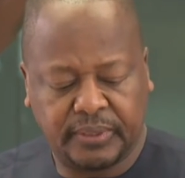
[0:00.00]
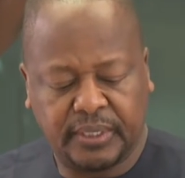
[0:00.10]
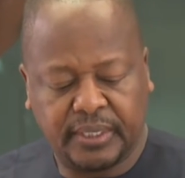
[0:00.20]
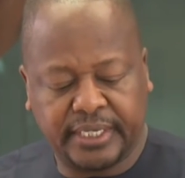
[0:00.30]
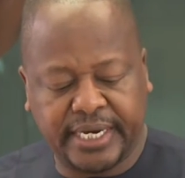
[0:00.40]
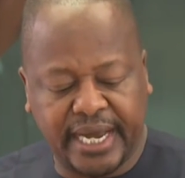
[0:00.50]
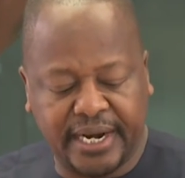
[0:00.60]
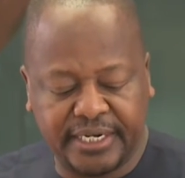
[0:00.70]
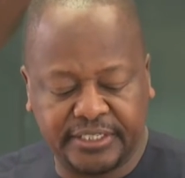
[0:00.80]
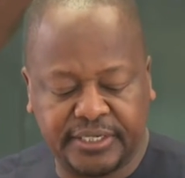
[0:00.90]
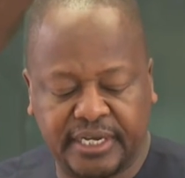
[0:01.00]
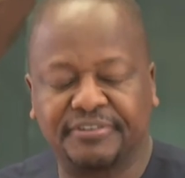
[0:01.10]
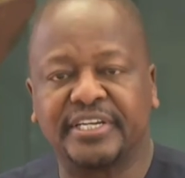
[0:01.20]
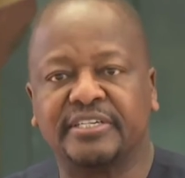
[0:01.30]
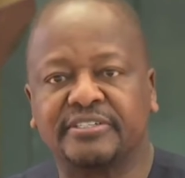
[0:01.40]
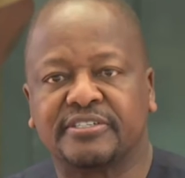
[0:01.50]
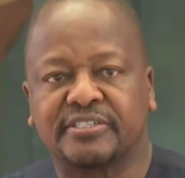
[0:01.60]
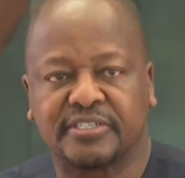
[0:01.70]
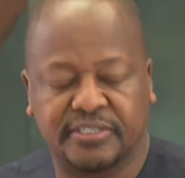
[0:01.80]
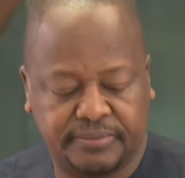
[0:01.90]
the current
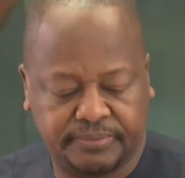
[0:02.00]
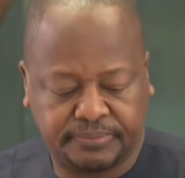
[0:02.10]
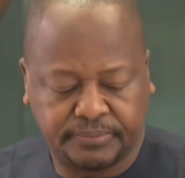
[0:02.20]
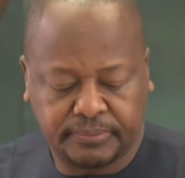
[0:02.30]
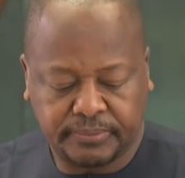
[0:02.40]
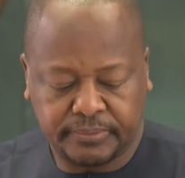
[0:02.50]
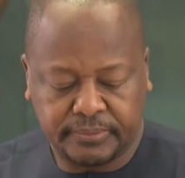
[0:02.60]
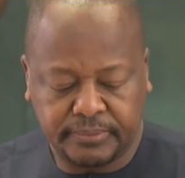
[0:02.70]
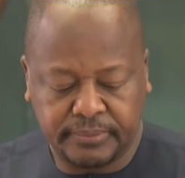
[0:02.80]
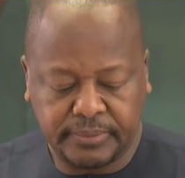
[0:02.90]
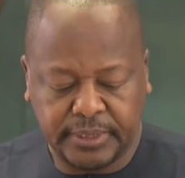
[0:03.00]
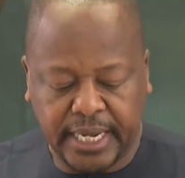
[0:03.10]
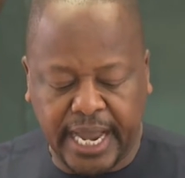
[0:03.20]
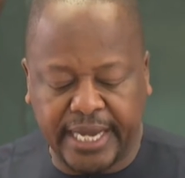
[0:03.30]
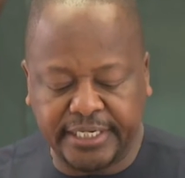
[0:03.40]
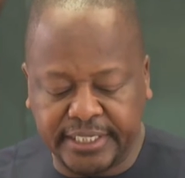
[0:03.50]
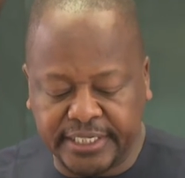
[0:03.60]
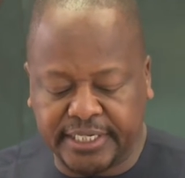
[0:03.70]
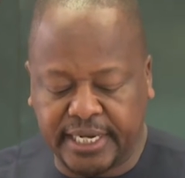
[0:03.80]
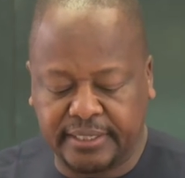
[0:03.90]
evidence and
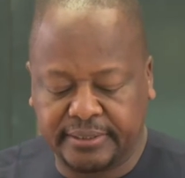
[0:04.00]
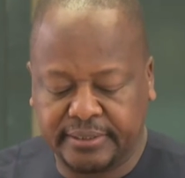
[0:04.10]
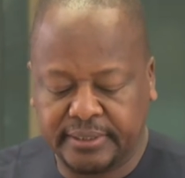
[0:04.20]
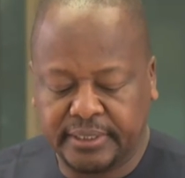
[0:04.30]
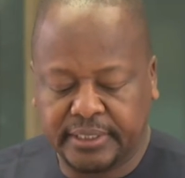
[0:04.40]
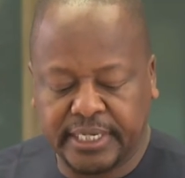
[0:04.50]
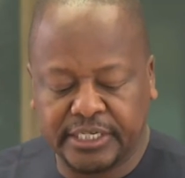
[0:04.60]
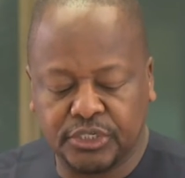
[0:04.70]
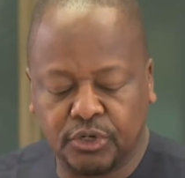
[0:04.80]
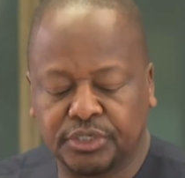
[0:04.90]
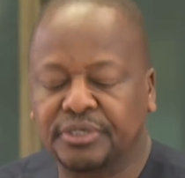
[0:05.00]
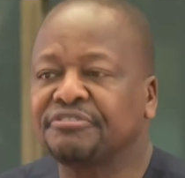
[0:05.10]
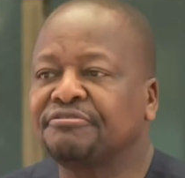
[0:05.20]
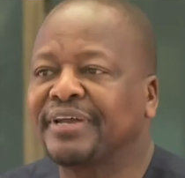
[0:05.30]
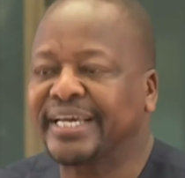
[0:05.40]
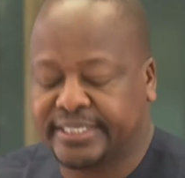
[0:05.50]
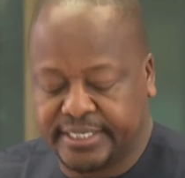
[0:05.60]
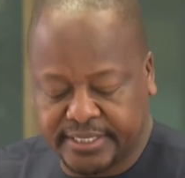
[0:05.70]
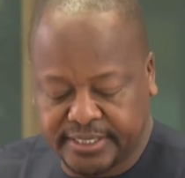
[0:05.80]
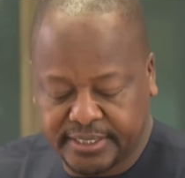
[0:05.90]
data does not
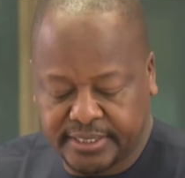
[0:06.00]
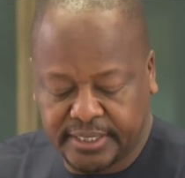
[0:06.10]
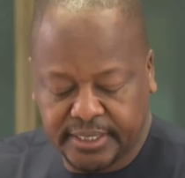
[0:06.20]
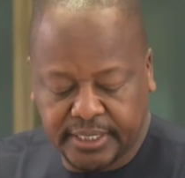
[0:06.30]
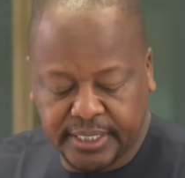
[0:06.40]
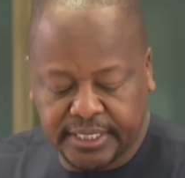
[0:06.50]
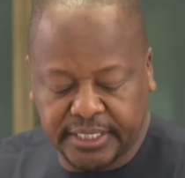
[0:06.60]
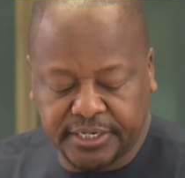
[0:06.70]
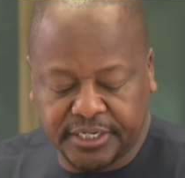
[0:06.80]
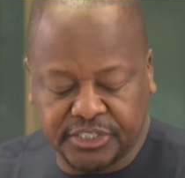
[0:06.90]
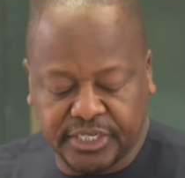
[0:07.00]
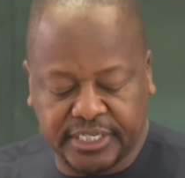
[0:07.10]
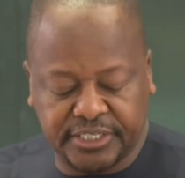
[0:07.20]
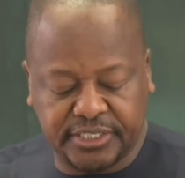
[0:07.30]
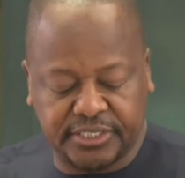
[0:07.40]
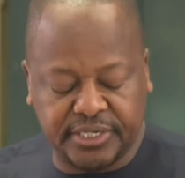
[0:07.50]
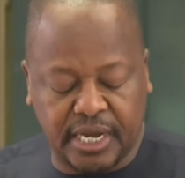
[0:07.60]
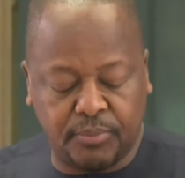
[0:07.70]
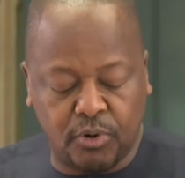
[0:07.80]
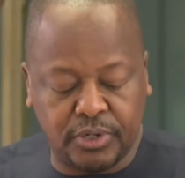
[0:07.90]
reflect increased cases
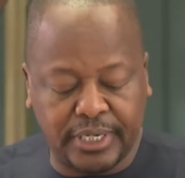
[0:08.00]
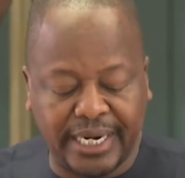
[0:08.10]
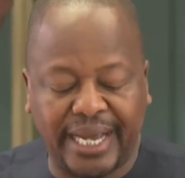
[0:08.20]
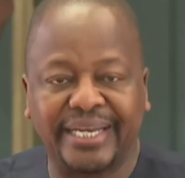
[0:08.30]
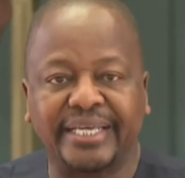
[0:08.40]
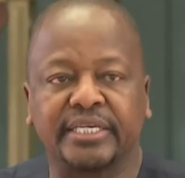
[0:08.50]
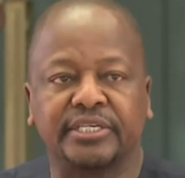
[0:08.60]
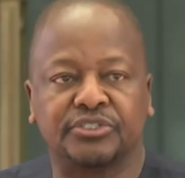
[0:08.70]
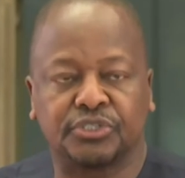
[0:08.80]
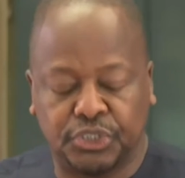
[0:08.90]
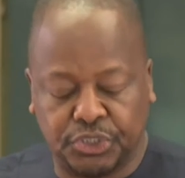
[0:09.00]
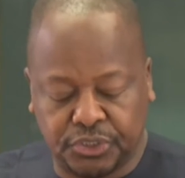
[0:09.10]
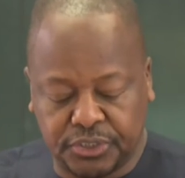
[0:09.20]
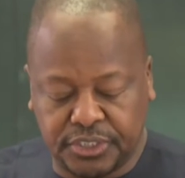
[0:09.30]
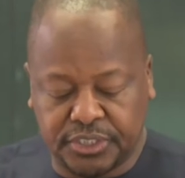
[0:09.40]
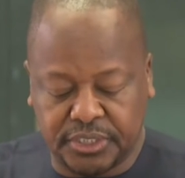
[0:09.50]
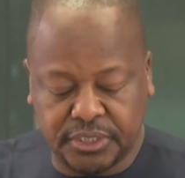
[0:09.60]
among learning institutions,